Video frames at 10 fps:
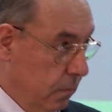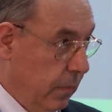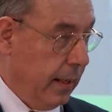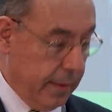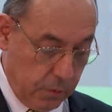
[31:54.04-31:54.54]

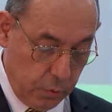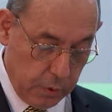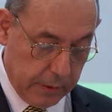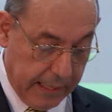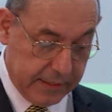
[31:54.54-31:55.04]
While they do
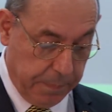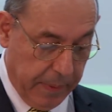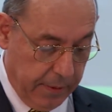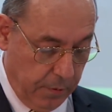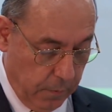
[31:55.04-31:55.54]
those, I
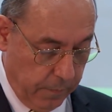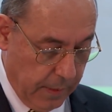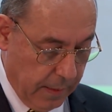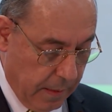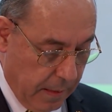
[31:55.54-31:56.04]
explain you.
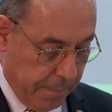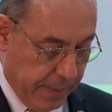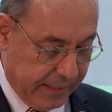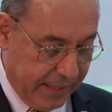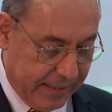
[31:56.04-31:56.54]

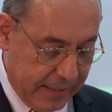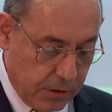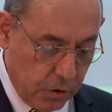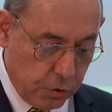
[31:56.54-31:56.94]
But it is